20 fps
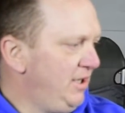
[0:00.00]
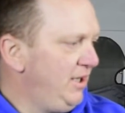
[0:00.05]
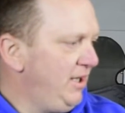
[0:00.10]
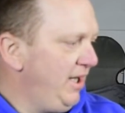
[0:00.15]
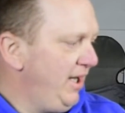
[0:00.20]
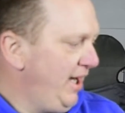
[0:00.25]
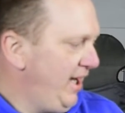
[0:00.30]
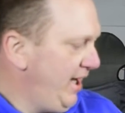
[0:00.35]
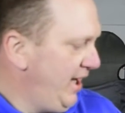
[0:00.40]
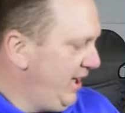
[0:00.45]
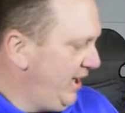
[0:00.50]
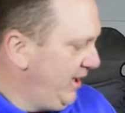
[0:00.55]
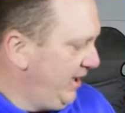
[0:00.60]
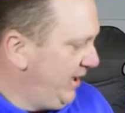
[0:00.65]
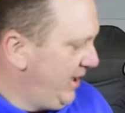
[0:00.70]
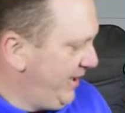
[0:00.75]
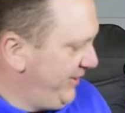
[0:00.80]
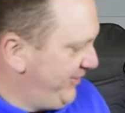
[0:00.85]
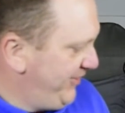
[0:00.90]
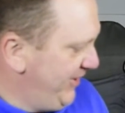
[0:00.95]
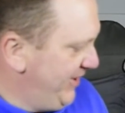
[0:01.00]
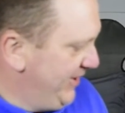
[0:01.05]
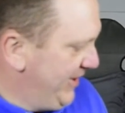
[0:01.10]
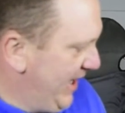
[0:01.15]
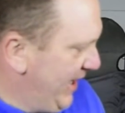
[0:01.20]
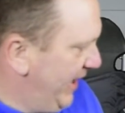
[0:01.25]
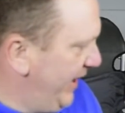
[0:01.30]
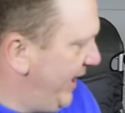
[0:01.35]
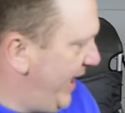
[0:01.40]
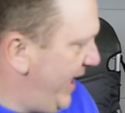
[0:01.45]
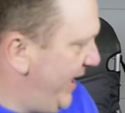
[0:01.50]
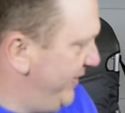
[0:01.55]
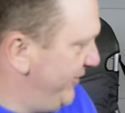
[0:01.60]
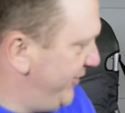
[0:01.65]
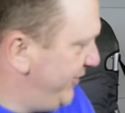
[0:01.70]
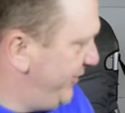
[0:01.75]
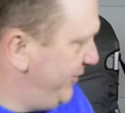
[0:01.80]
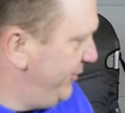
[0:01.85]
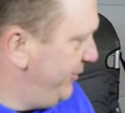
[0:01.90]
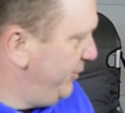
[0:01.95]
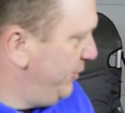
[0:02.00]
and I seen that it has